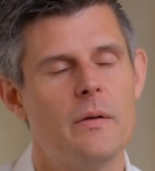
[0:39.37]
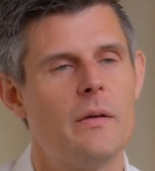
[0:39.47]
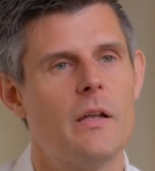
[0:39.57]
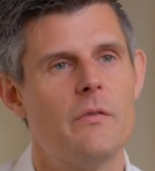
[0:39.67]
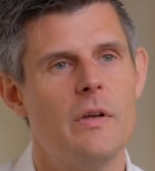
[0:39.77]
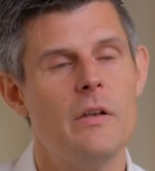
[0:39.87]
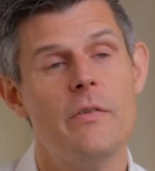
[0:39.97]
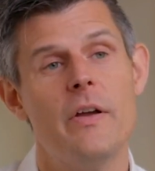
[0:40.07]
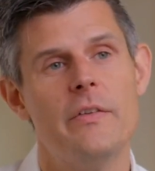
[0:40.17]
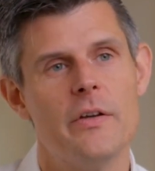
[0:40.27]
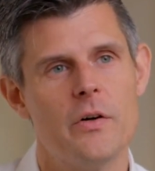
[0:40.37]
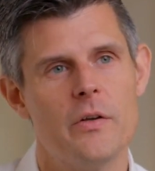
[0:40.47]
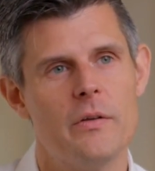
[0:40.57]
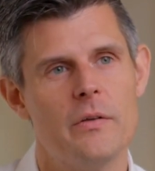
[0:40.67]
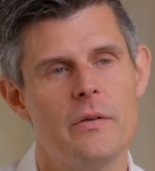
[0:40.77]
kind of innovating
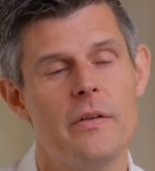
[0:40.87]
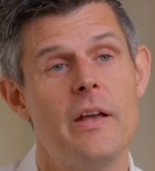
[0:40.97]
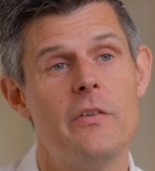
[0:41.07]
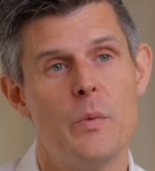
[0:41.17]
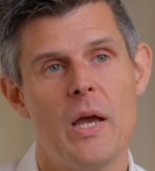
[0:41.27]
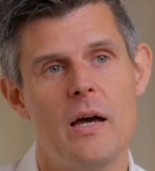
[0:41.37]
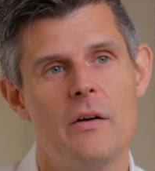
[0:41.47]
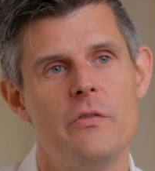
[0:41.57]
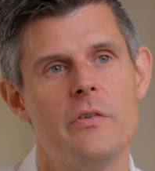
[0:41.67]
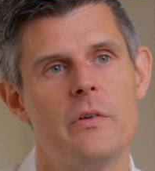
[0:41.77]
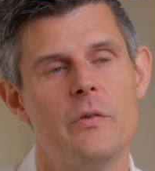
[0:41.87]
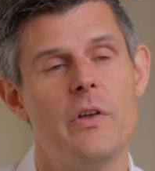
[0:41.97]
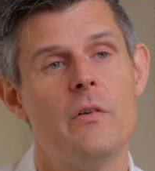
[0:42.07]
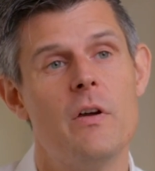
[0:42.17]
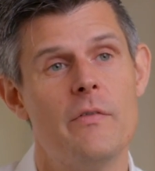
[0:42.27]
on the data we have to
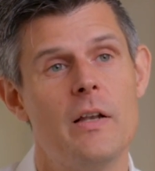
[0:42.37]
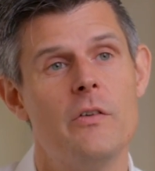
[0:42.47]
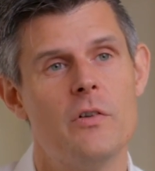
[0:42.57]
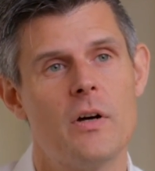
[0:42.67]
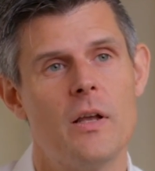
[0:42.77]
generate value for our